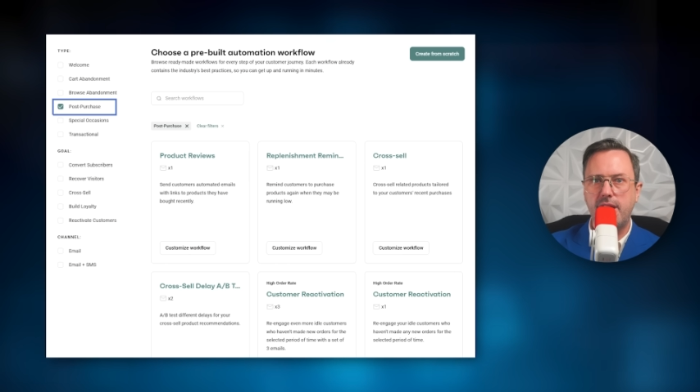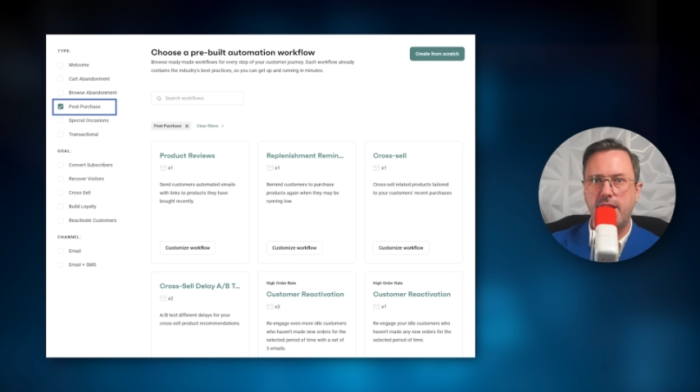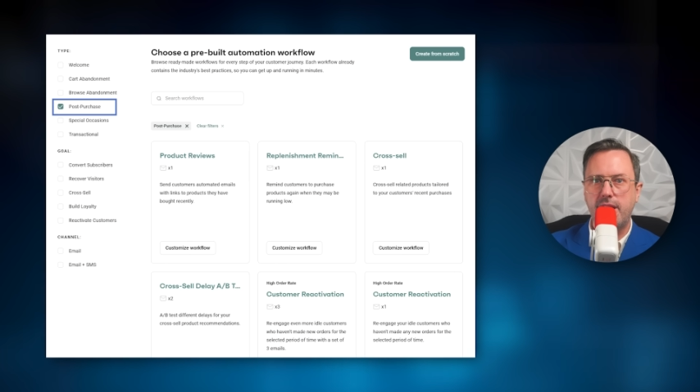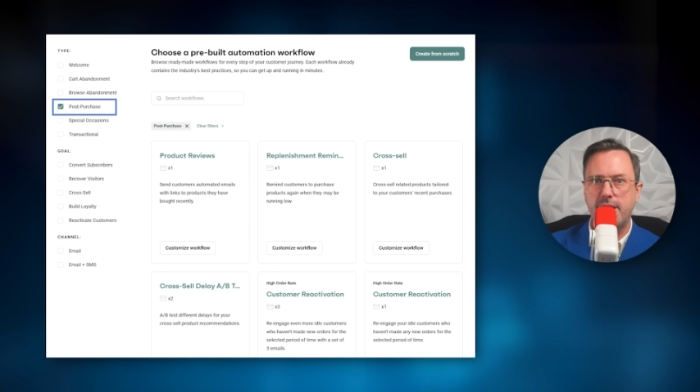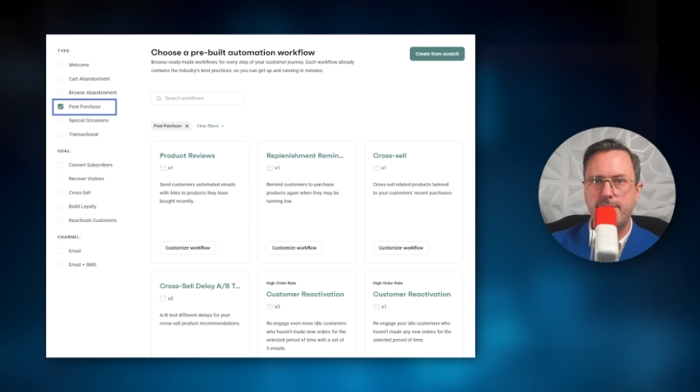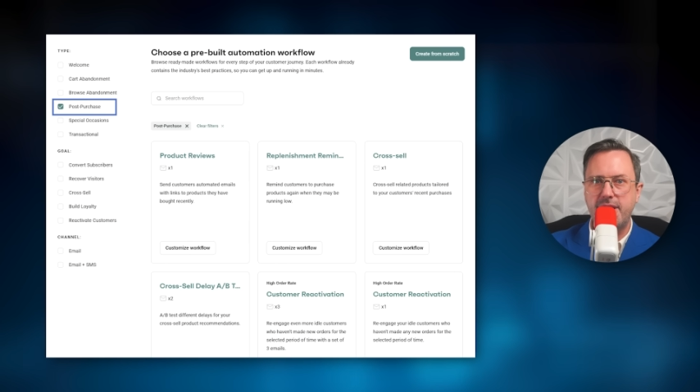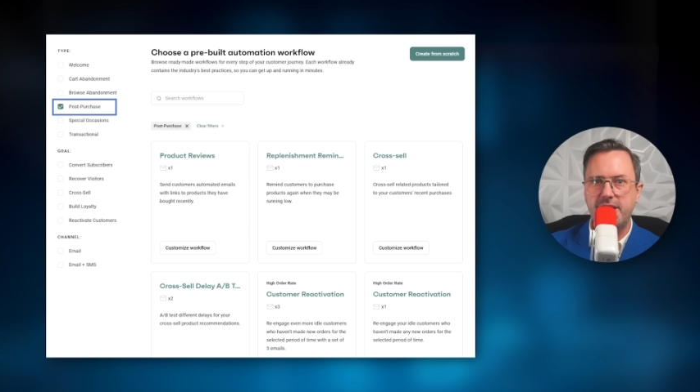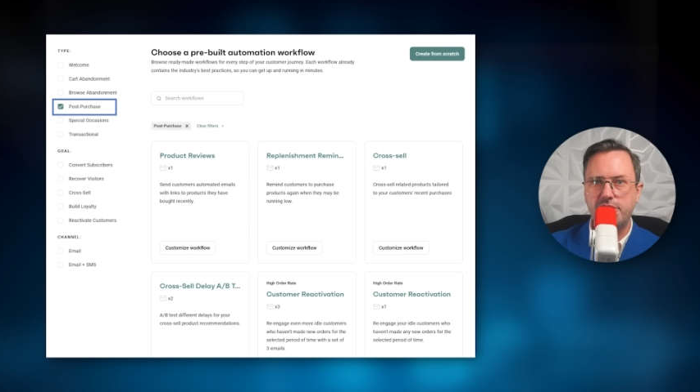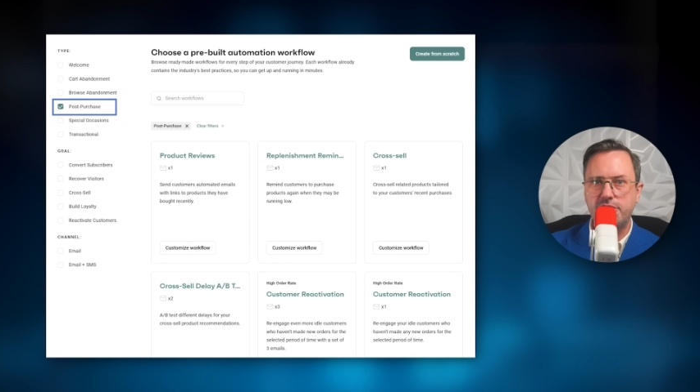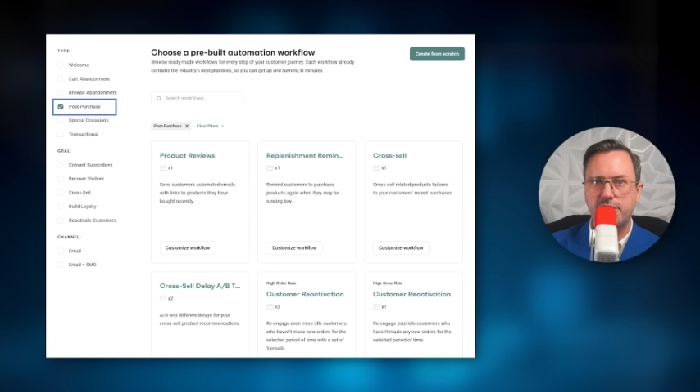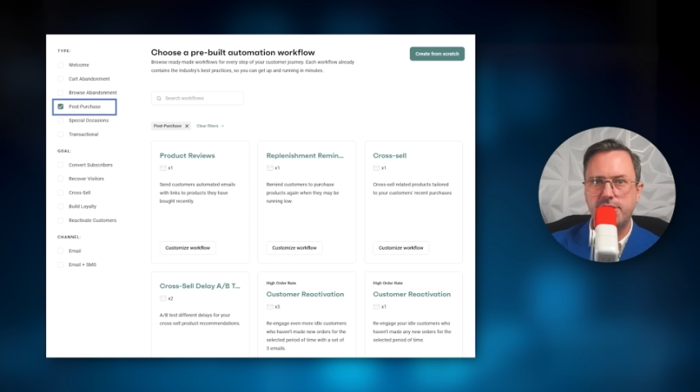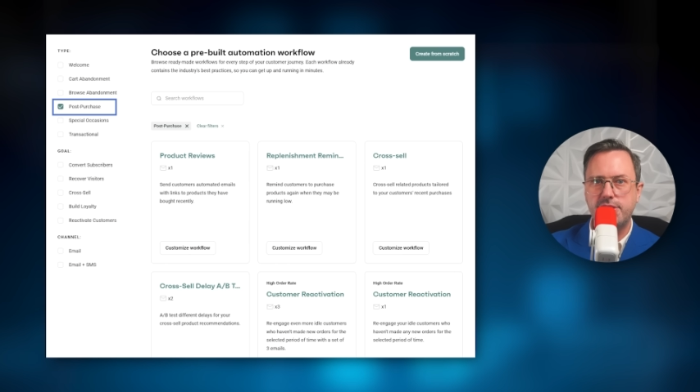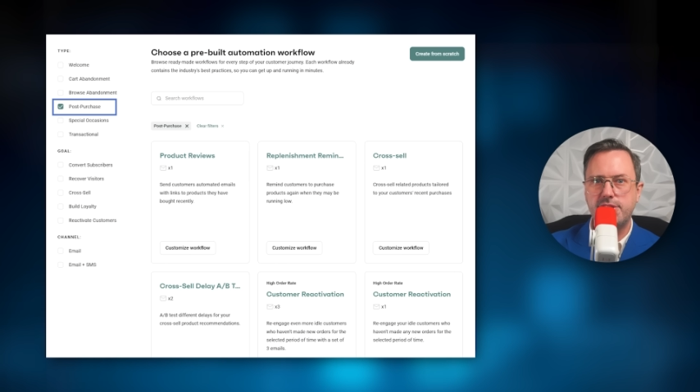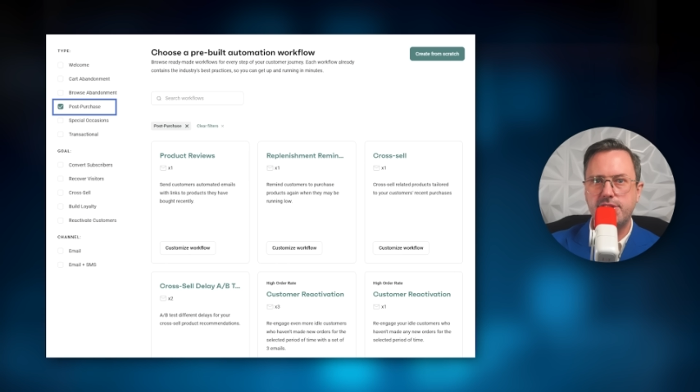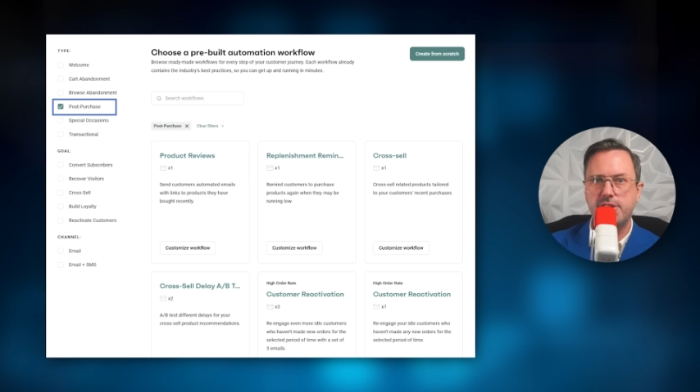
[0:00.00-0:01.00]

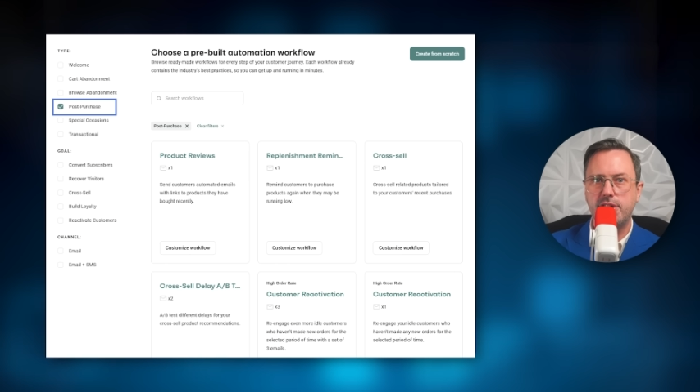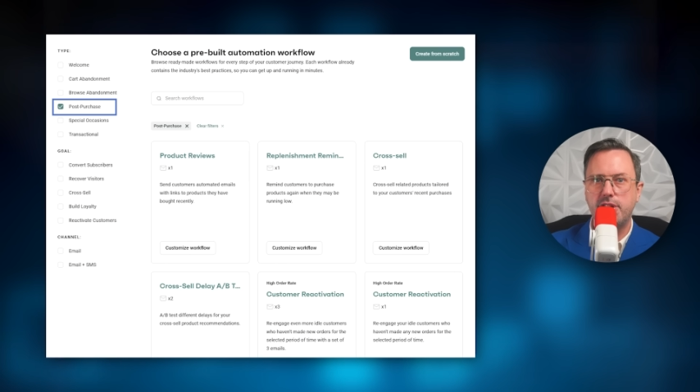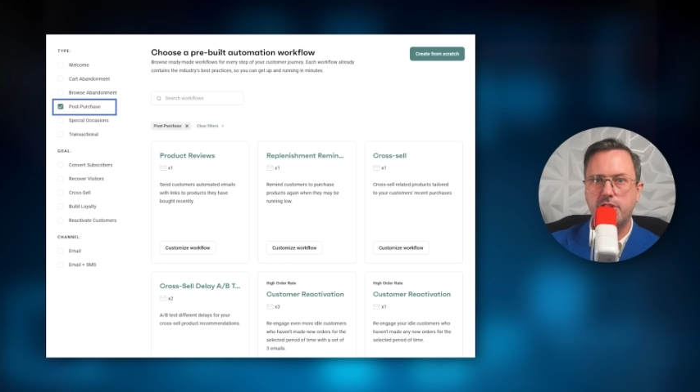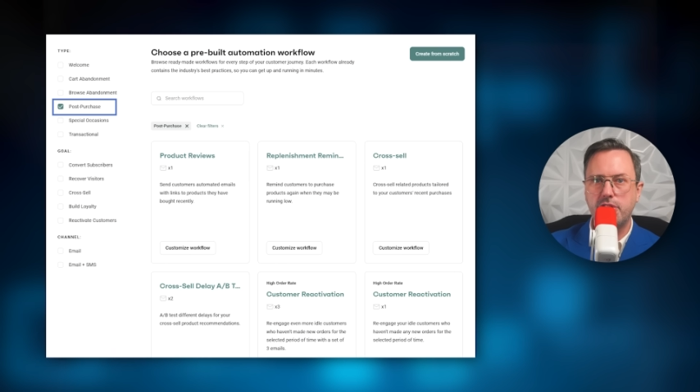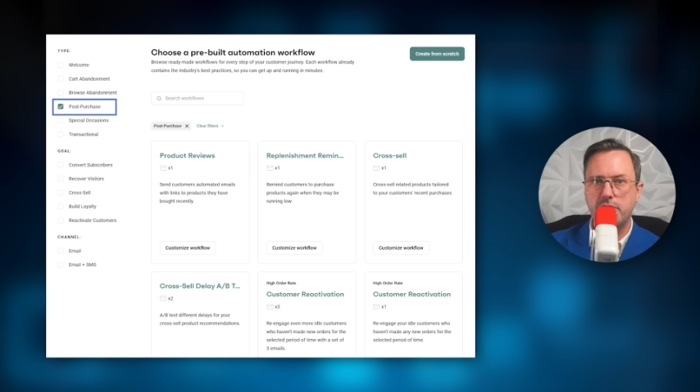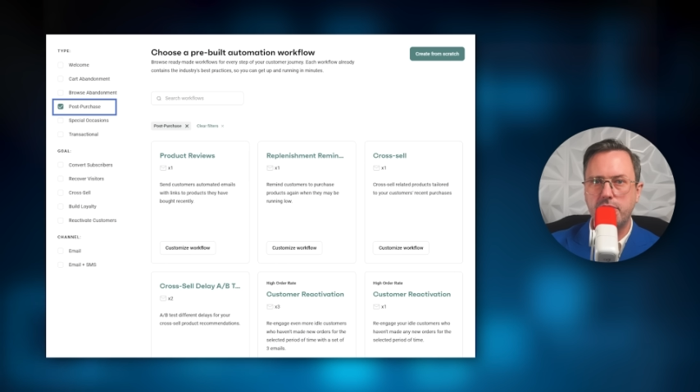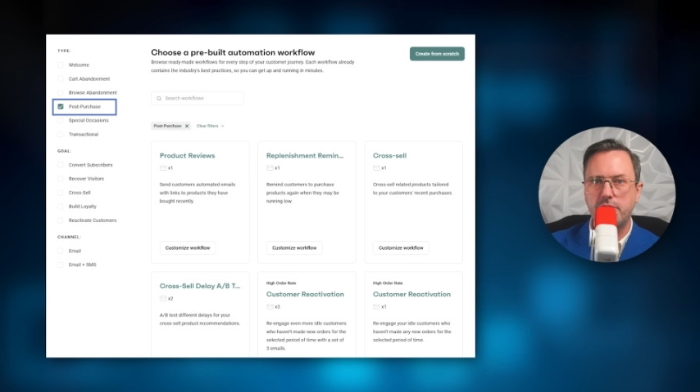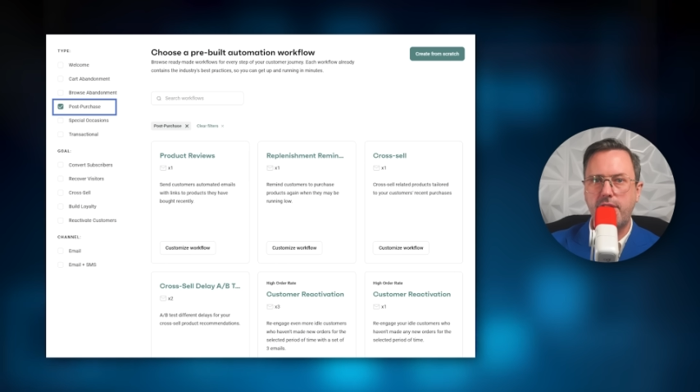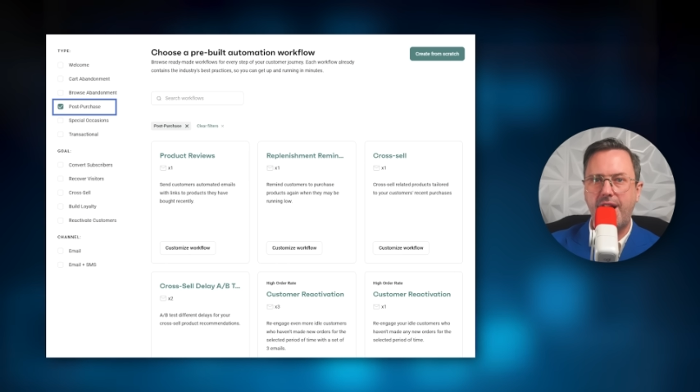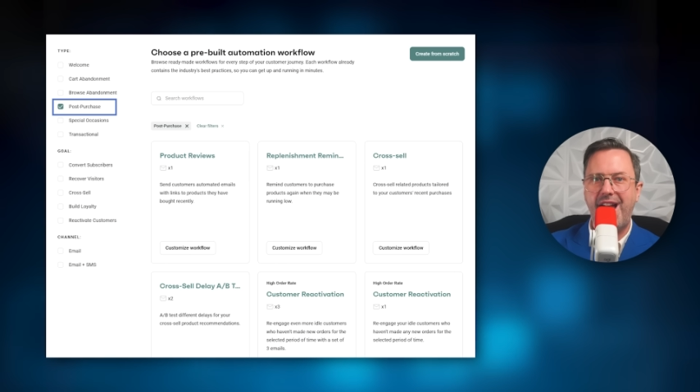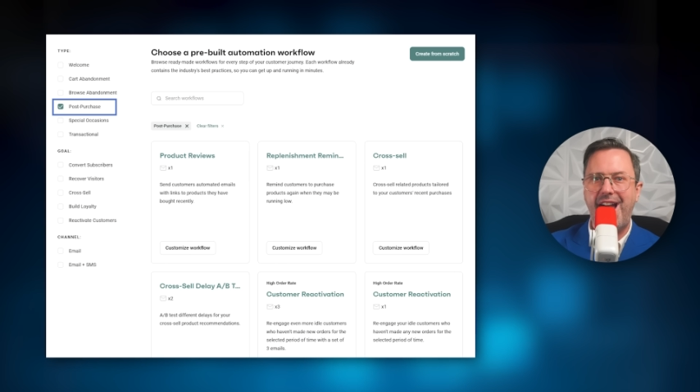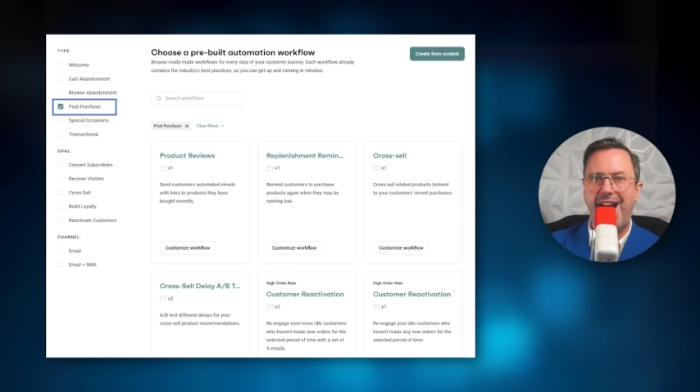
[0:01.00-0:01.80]
automations occur